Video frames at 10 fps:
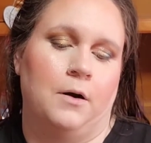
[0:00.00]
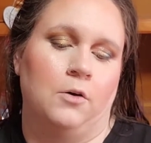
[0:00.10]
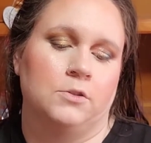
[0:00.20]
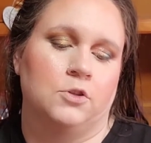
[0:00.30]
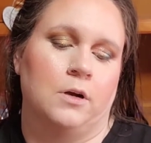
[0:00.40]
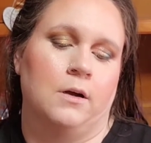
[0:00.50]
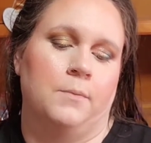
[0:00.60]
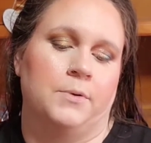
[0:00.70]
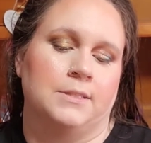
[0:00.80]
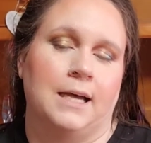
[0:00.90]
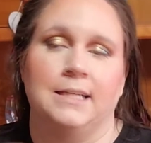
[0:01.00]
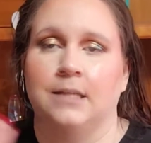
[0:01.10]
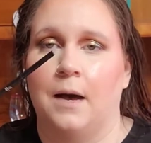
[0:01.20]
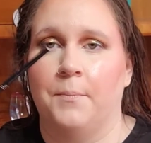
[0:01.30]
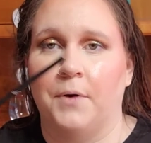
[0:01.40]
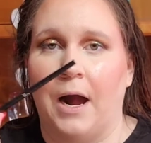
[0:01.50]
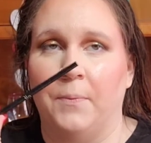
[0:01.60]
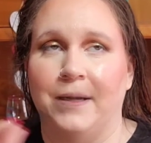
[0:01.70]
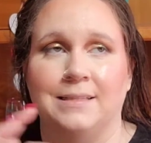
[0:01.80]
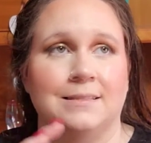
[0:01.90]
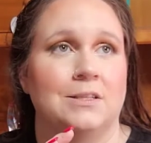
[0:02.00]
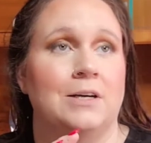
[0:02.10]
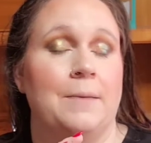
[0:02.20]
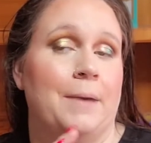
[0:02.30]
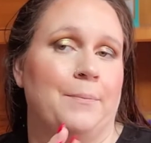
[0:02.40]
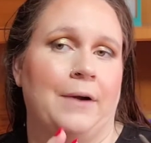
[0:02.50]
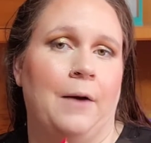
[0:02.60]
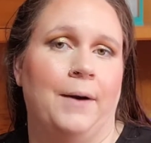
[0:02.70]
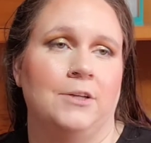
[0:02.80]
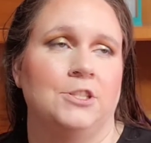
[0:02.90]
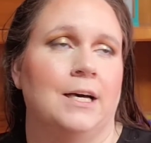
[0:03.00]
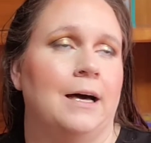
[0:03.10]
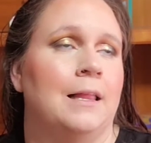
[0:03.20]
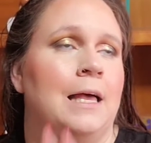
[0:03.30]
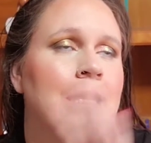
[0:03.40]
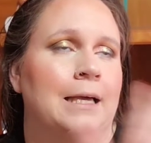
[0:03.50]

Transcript: Ultra Precise Brow Pencil and my Brow Wow Gel.